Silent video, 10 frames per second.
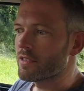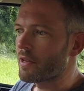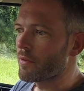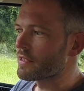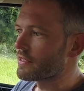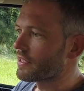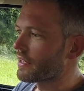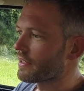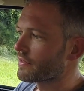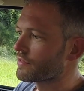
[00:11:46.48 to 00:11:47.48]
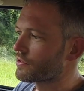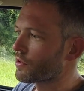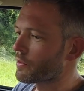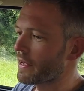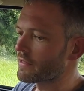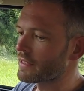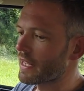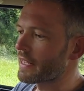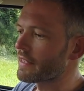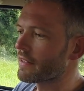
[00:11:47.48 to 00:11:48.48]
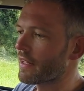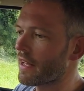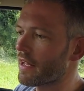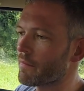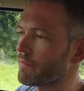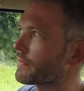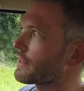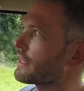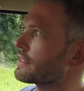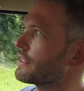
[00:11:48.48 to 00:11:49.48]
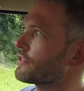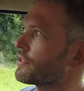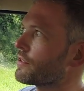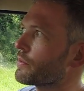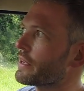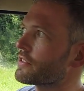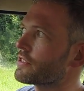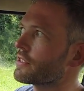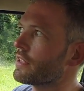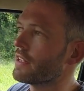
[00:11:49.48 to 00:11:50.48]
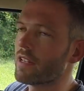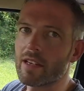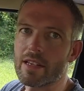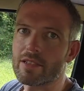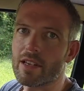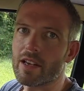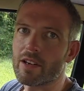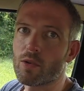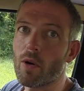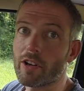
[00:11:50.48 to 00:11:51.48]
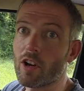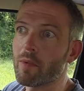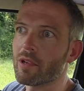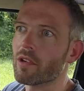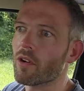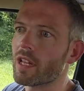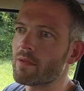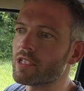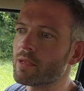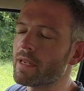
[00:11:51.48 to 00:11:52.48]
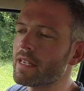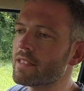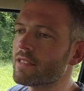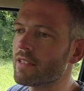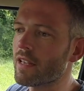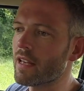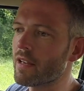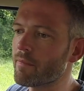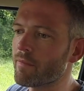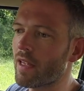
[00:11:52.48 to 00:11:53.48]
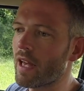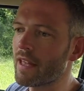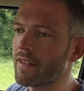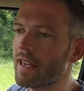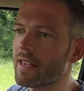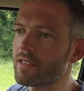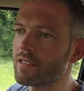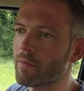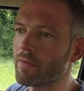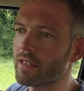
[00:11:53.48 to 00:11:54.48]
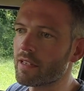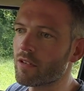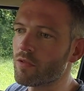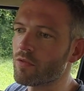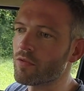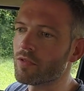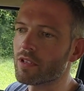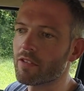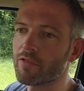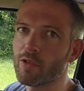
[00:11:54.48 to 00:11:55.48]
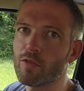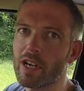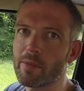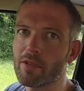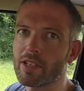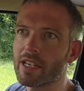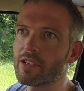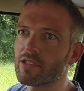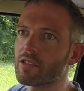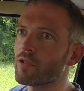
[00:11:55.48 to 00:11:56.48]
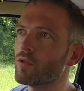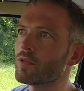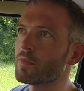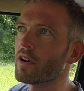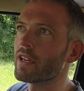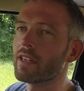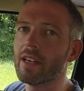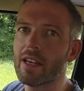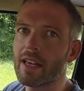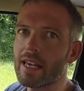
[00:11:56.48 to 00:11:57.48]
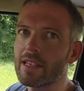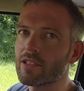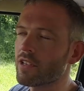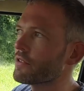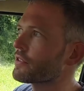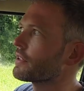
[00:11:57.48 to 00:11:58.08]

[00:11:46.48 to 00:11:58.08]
thing I wanted to talk about today is an issue which is quite common on MGBs, and that is something called fuel vaporization caused by heat soak.